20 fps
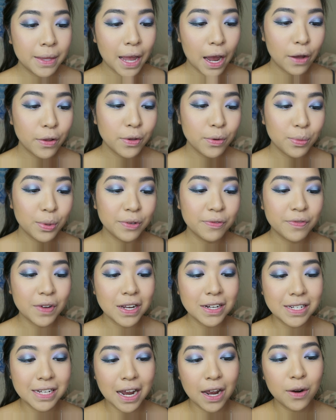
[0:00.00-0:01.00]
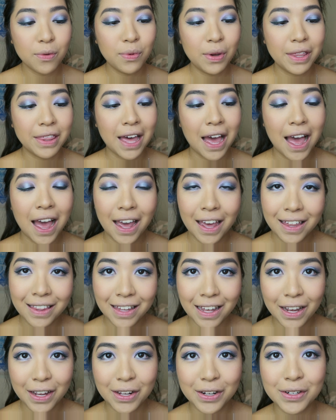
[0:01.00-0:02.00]
Now that we've done with
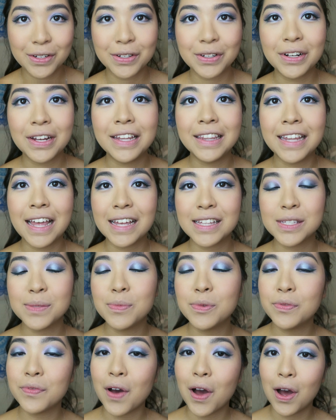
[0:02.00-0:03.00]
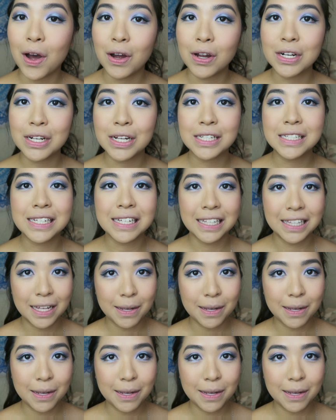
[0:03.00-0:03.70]
highlighter, let's move on to